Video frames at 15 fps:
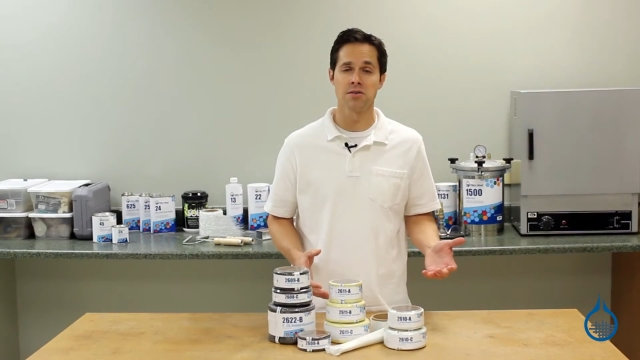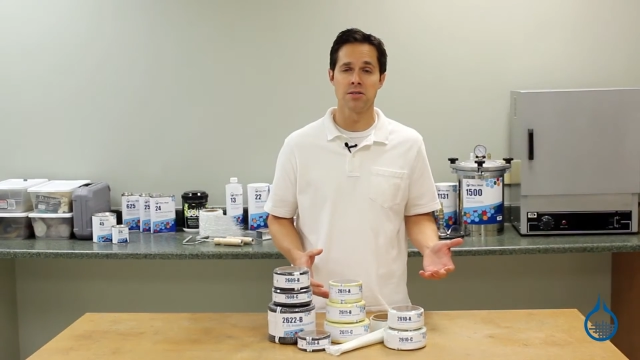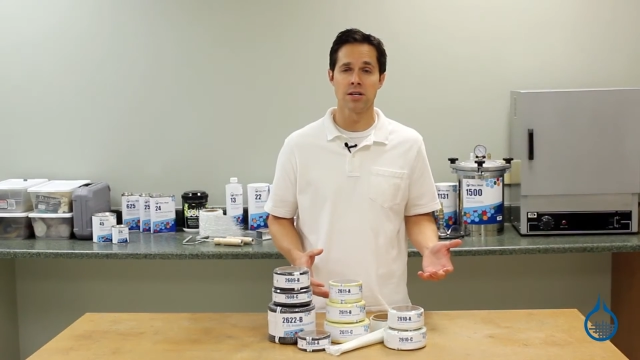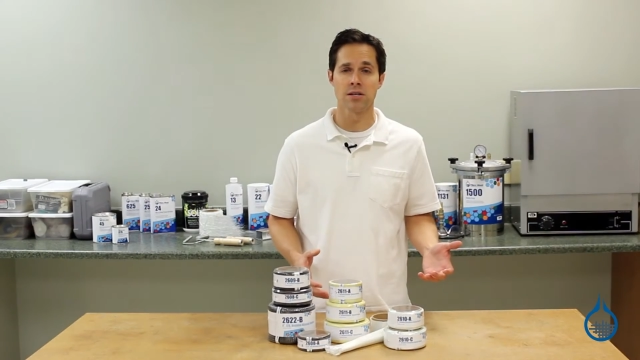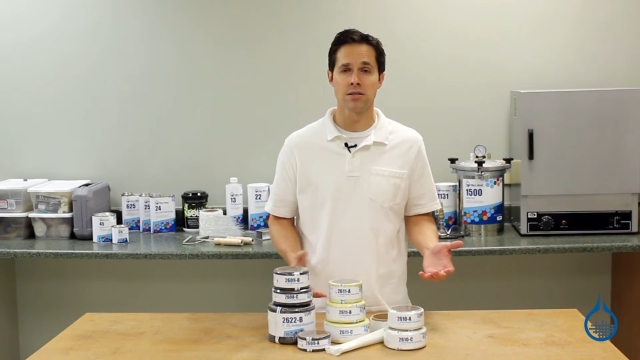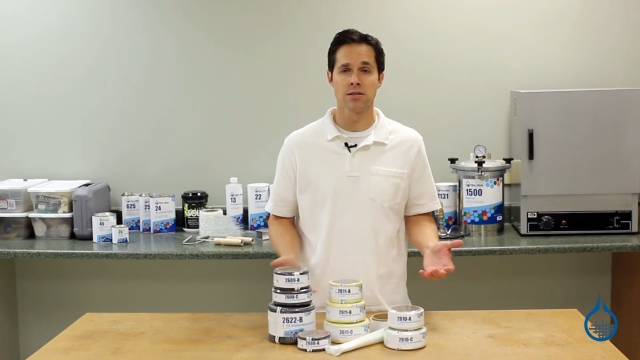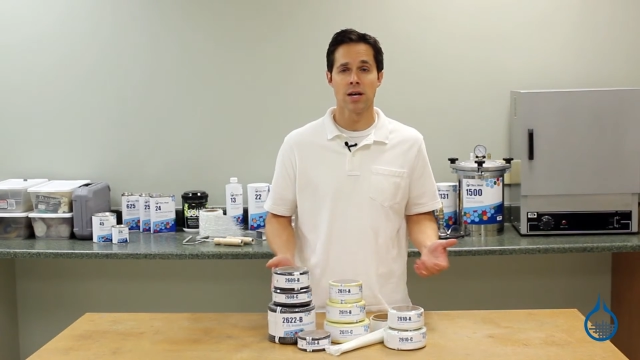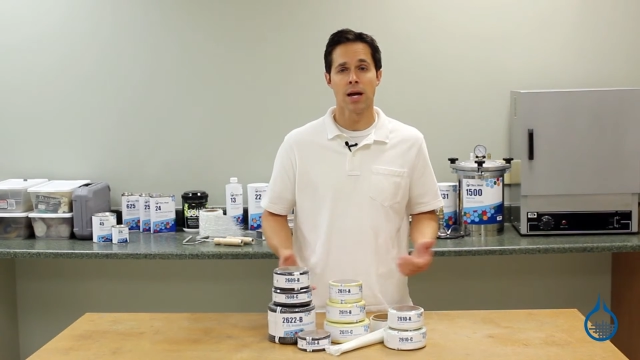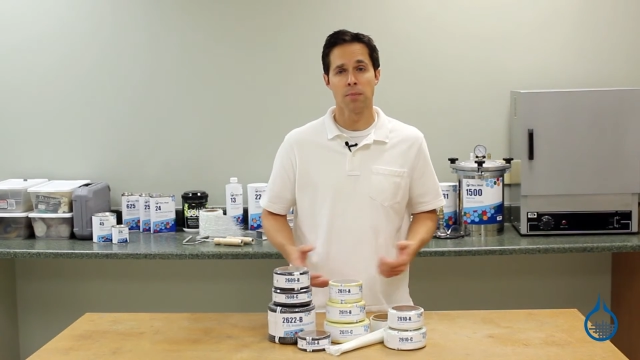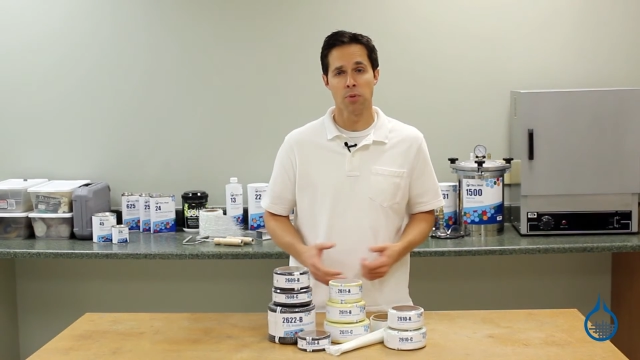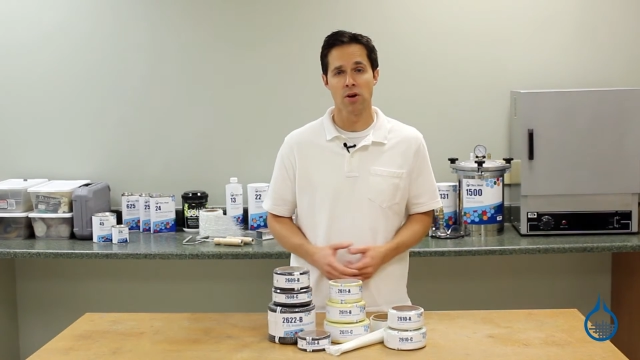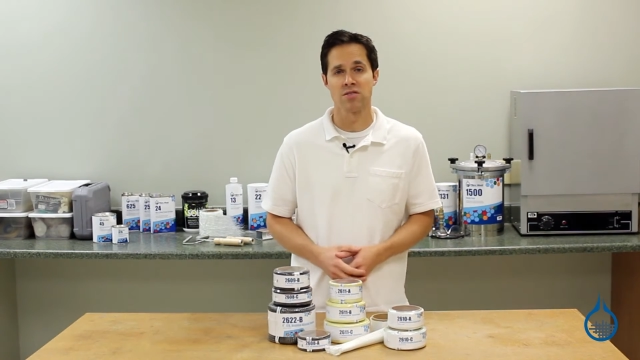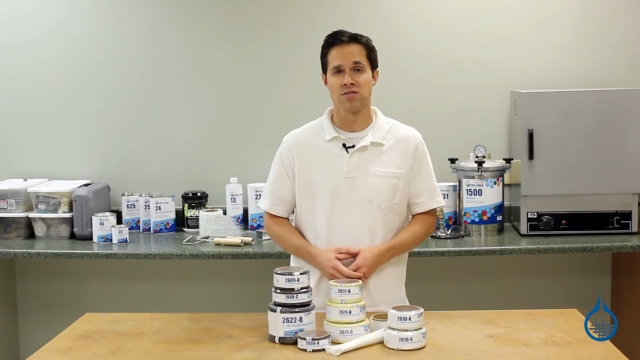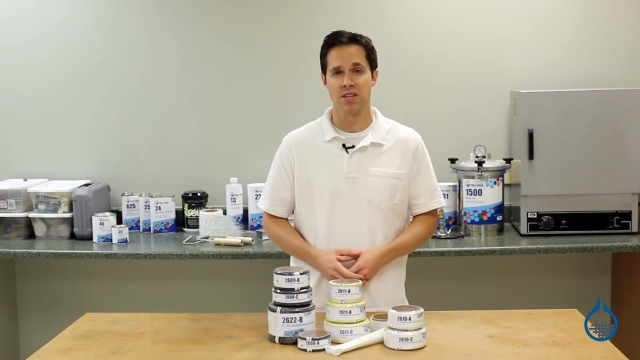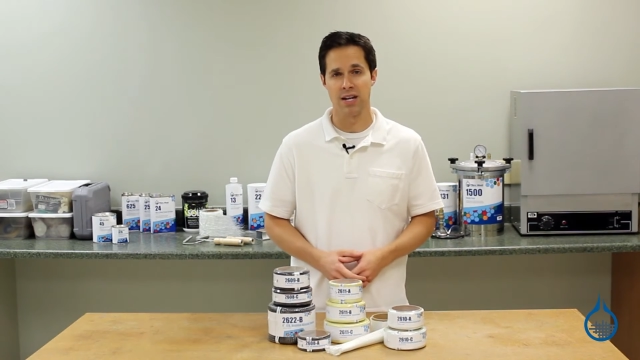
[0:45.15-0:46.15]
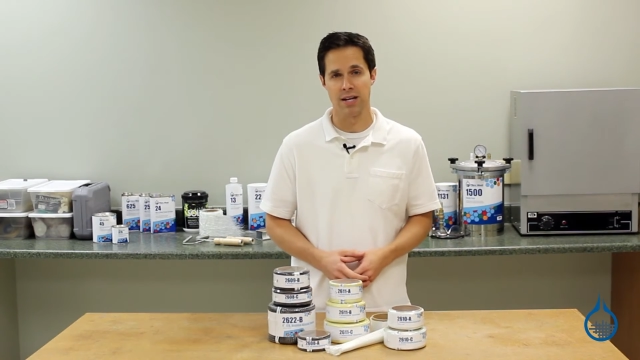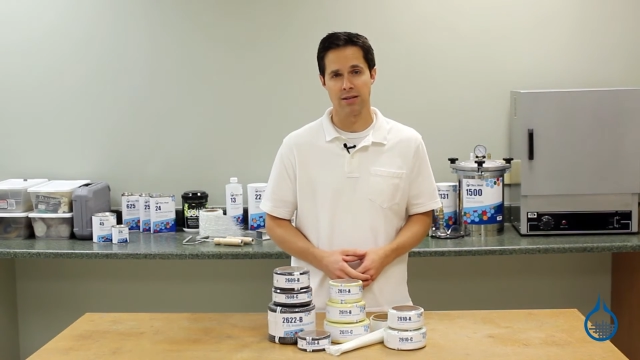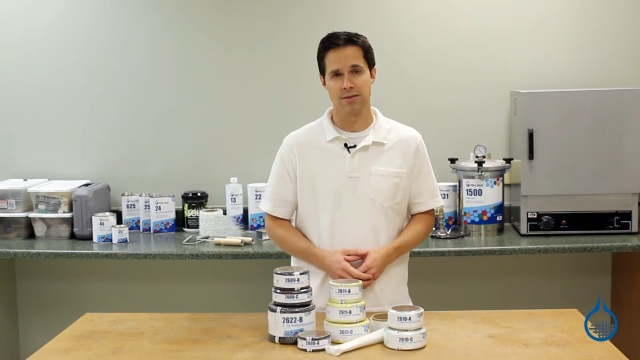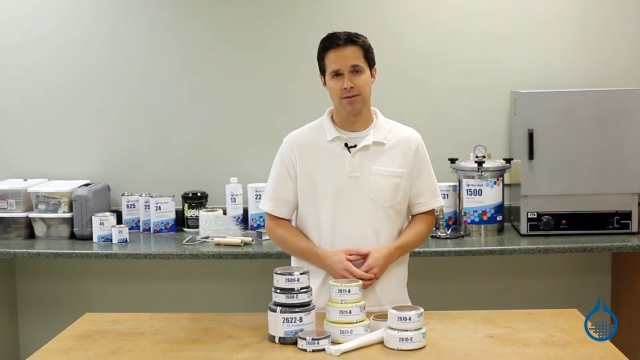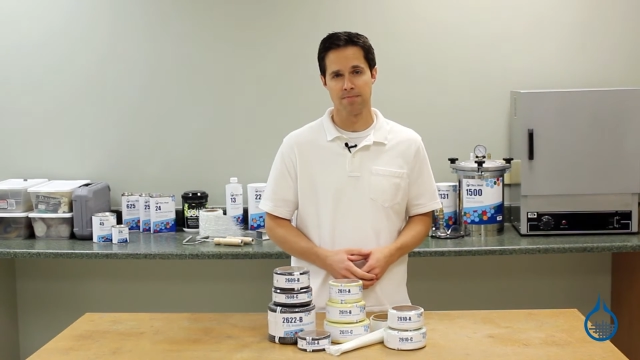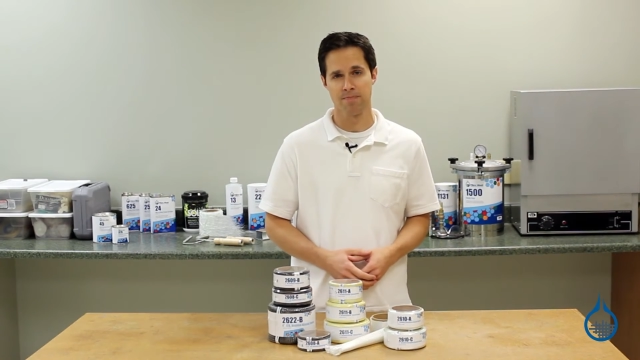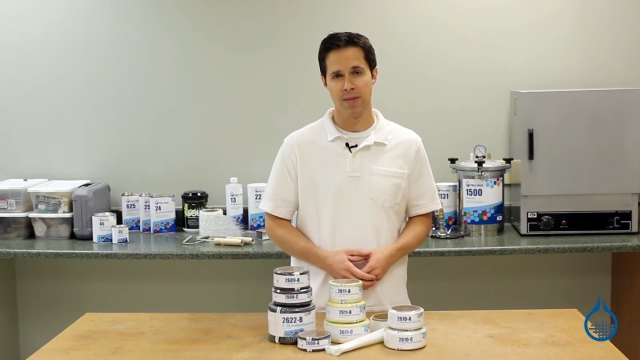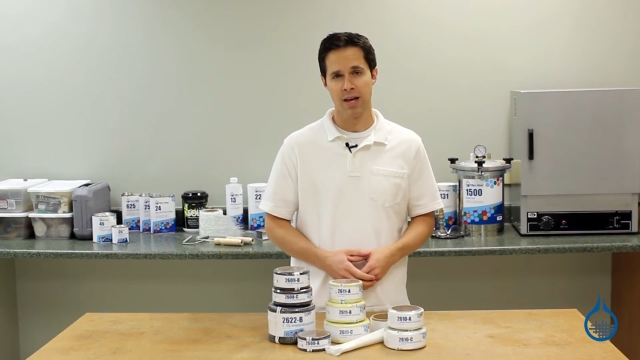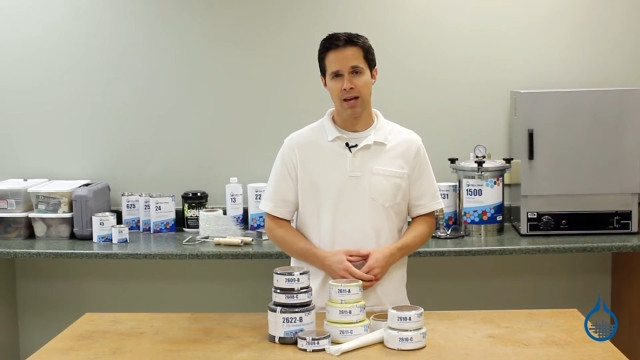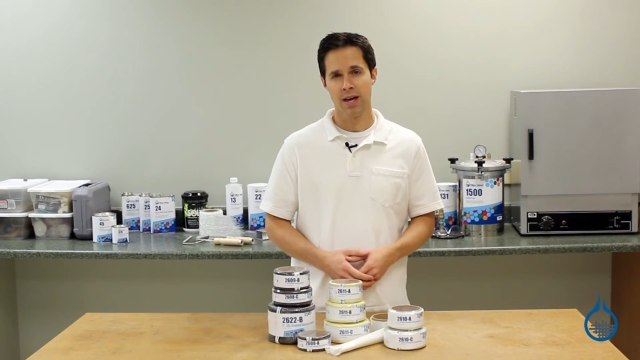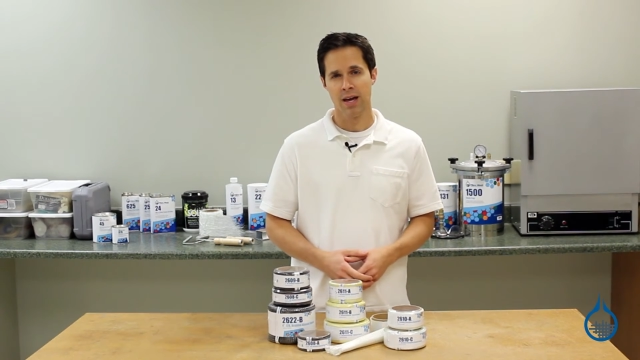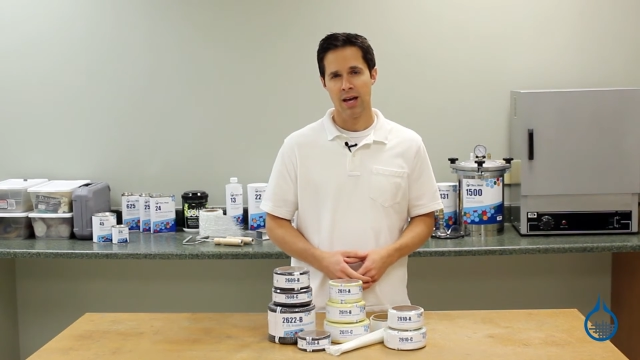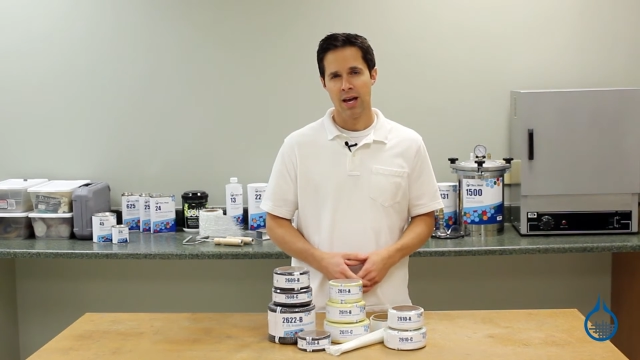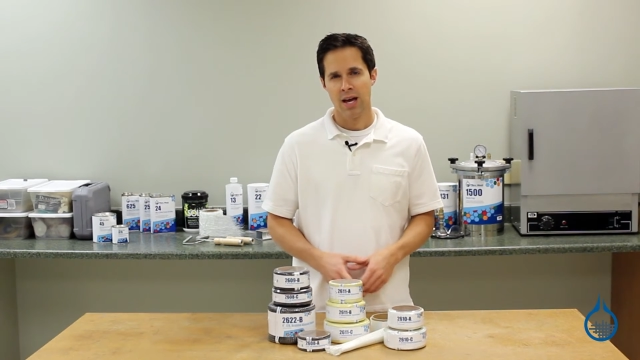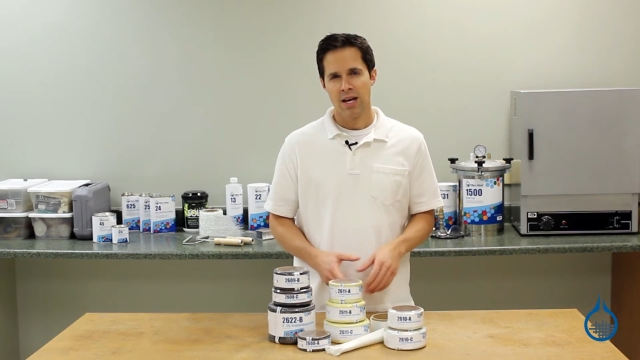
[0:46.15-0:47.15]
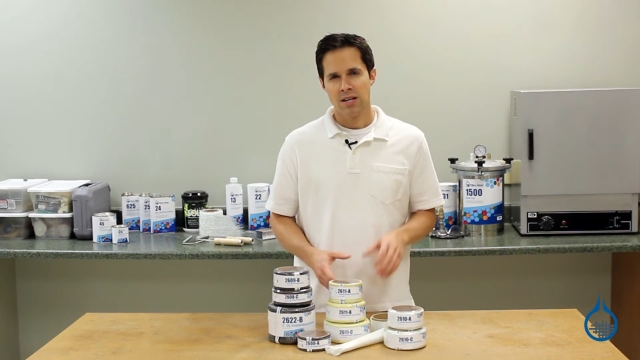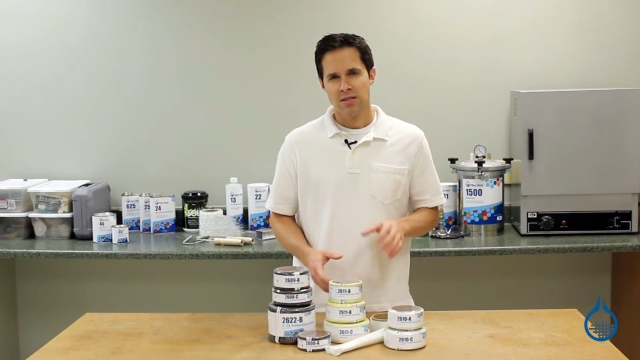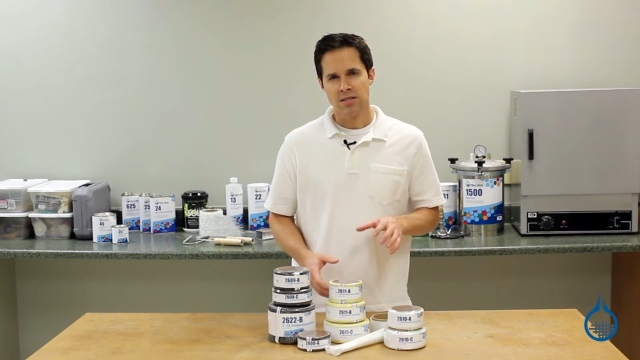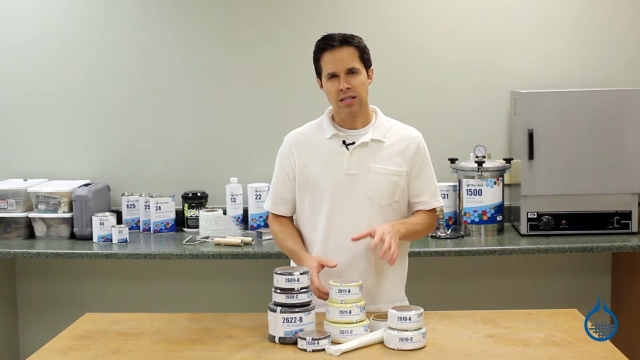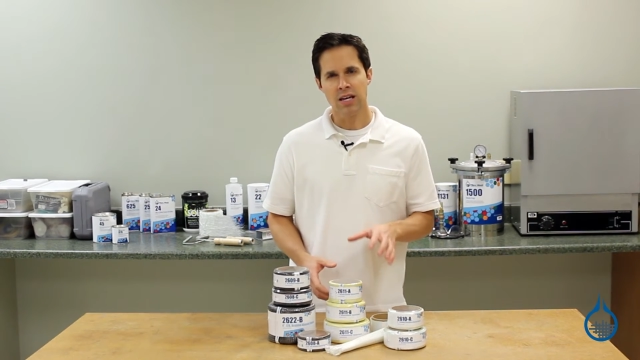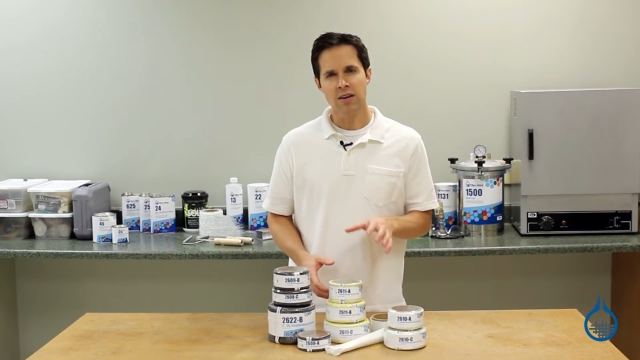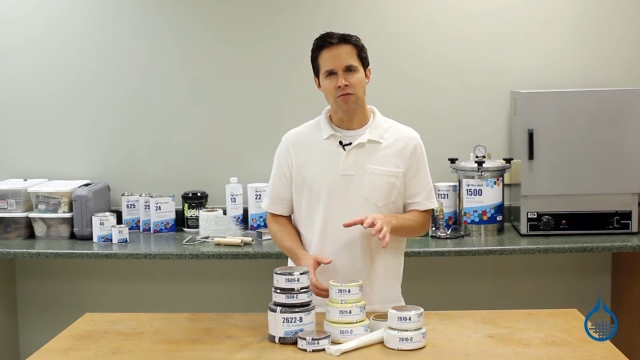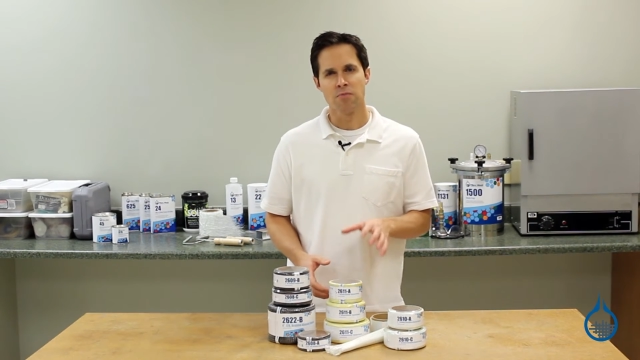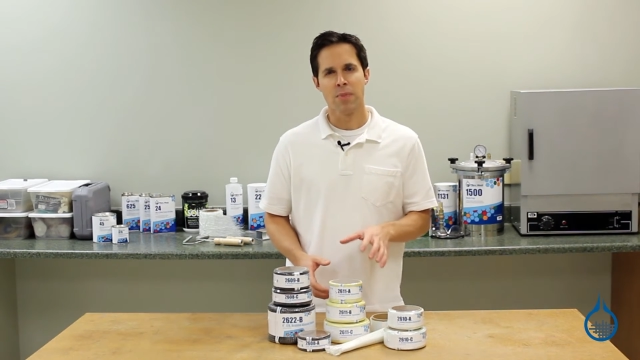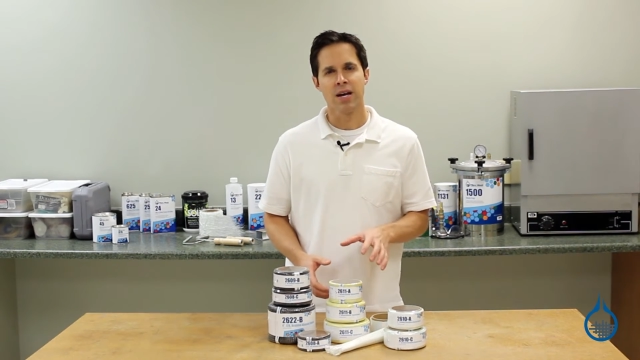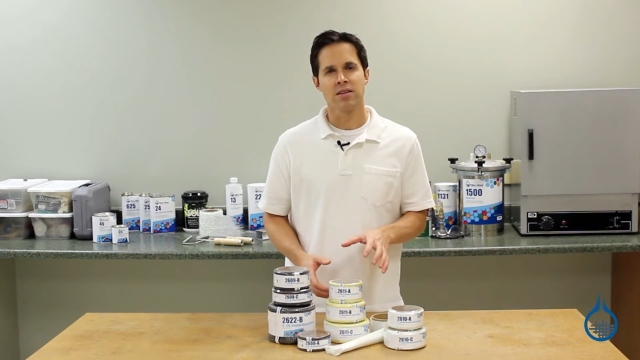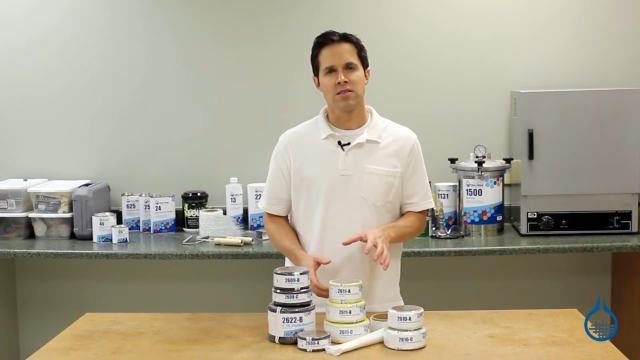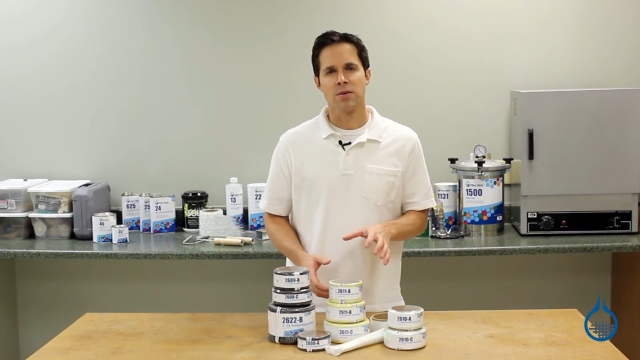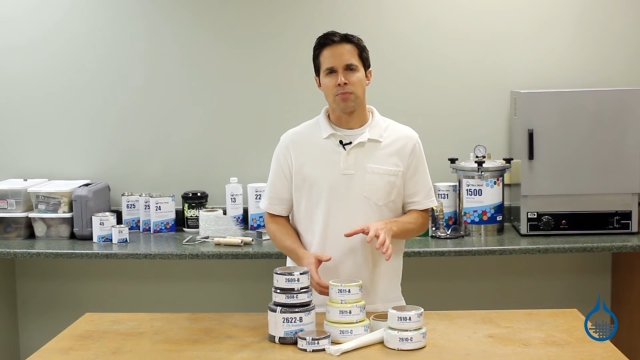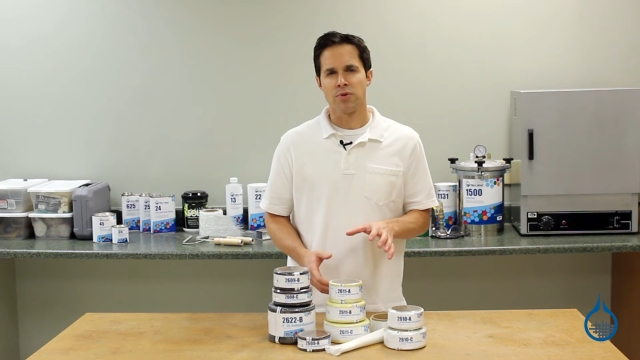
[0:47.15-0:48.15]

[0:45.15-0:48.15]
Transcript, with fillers: sticks and prosthetics. Sleeve makes the